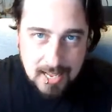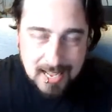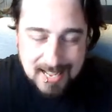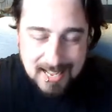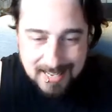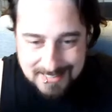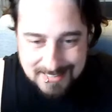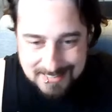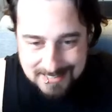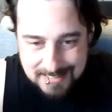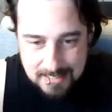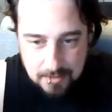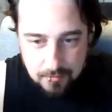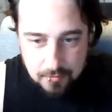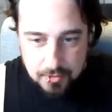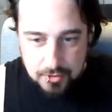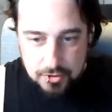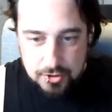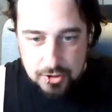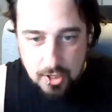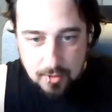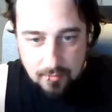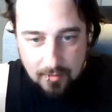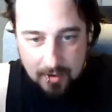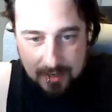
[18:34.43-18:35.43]
ask them for
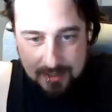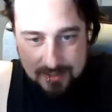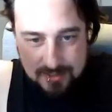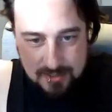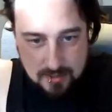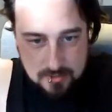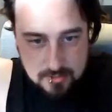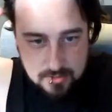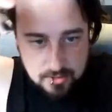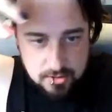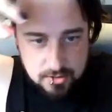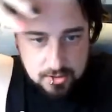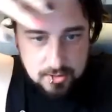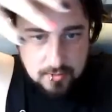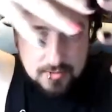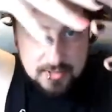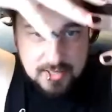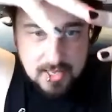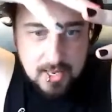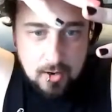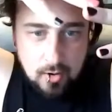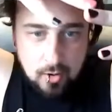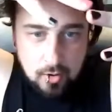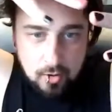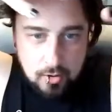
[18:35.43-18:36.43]
server access to the servers
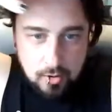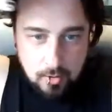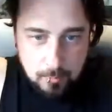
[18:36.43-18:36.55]
they're on,